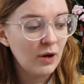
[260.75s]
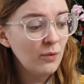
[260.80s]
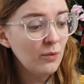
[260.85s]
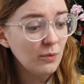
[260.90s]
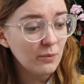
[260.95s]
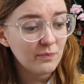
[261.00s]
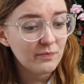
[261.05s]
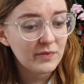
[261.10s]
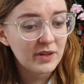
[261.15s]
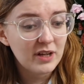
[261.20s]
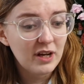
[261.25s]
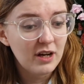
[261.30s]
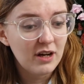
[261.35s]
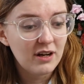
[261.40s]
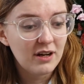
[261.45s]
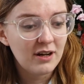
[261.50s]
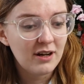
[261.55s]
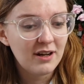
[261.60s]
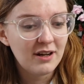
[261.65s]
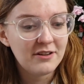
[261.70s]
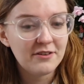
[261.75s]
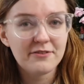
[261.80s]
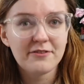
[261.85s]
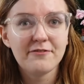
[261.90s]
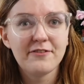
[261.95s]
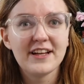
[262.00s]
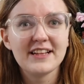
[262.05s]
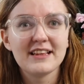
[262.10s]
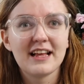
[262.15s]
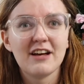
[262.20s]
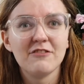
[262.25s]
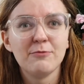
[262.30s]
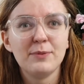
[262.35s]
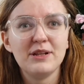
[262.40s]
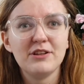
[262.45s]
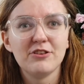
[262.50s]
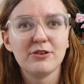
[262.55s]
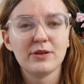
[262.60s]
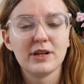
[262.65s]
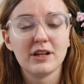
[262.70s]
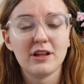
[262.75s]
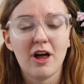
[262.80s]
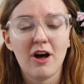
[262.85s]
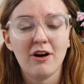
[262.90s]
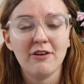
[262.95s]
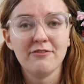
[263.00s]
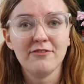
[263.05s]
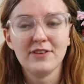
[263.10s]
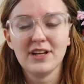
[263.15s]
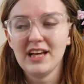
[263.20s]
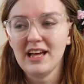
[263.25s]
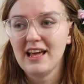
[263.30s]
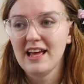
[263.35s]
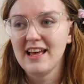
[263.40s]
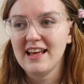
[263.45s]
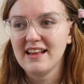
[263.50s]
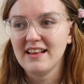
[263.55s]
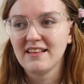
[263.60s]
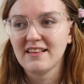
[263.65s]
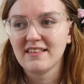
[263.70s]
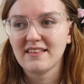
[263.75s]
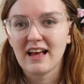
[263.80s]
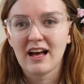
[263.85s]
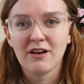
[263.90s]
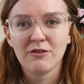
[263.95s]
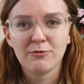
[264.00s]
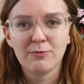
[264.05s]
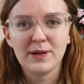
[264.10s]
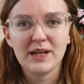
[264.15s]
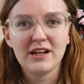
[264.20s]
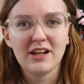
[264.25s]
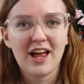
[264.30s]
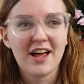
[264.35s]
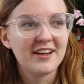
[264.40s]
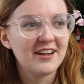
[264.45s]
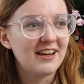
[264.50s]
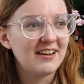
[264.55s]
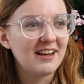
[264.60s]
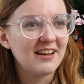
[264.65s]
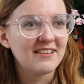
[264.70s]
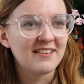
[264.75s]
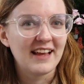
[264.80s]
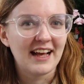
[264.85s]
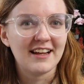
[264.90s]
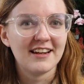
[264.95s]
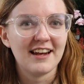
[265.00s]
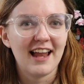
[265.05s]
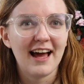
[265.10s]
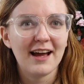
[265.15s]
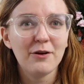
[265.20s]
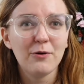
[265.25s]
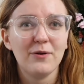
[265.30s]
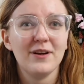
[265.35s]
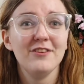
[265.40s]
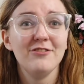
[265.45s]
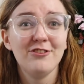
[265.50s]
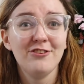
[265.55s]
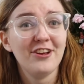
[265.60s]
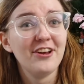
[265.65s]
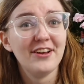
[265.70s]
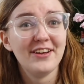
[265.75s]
please, please don't forget about Another me. thing that I've been doing a lot of is I've been learning a second language.